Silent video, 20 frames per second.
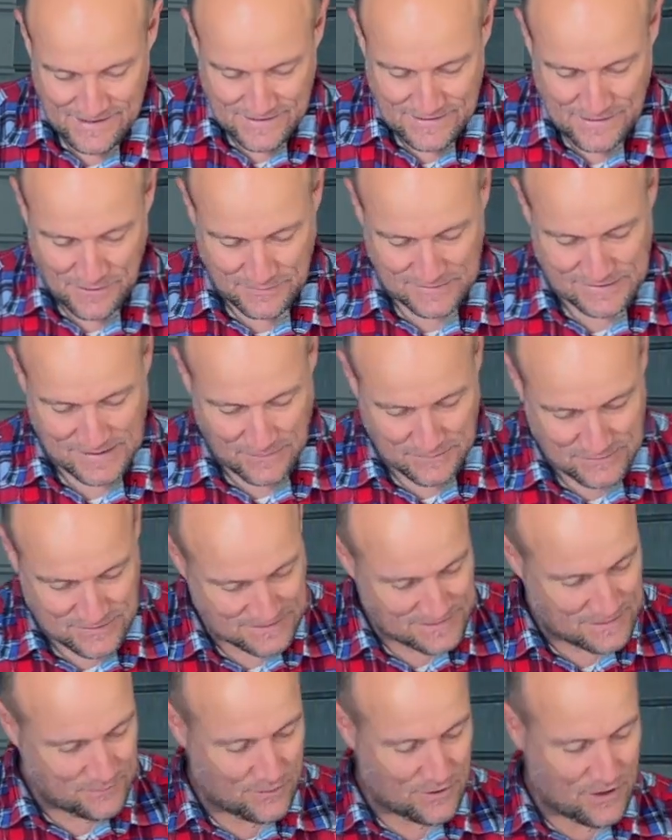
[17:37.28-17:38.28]

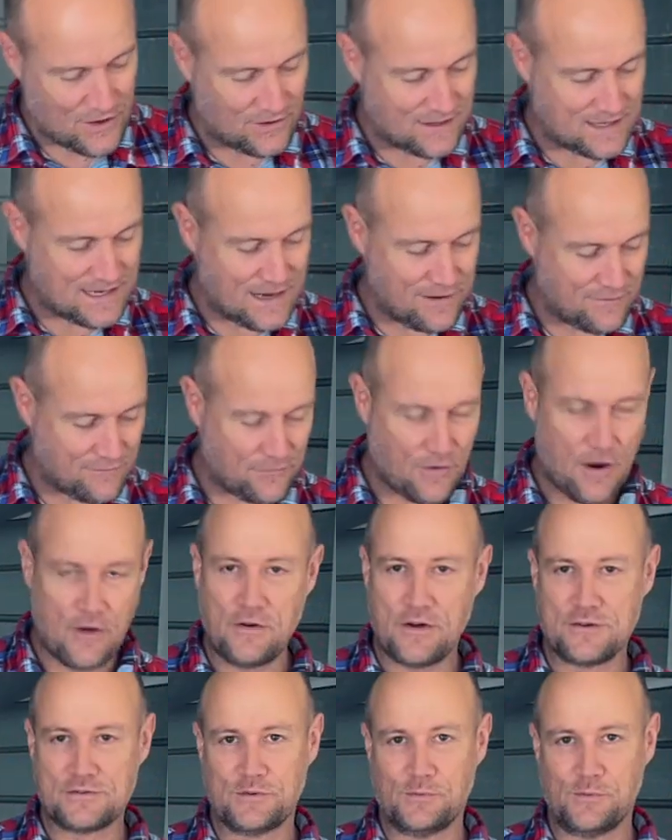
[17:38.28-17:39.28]
assumption that we're going to get
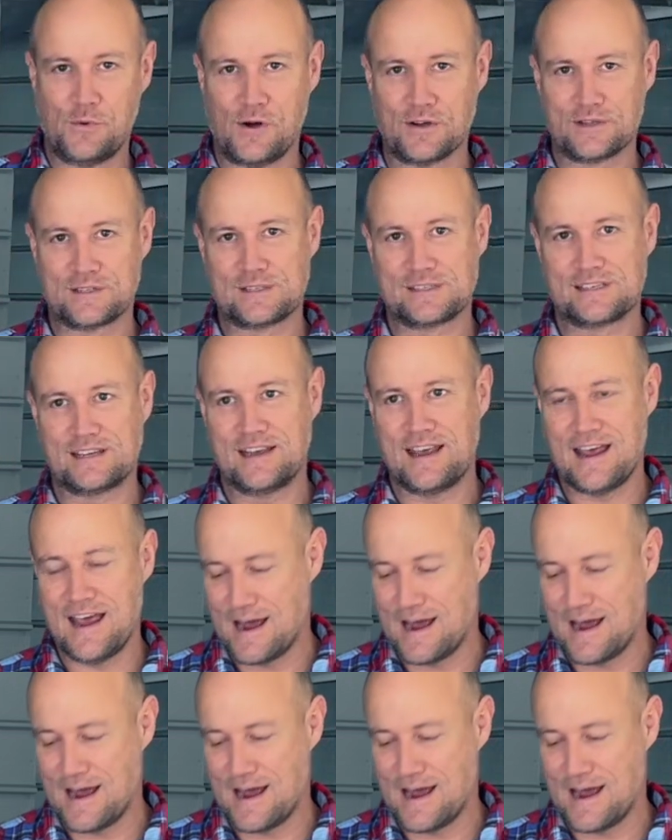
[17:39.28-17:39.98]
500 watts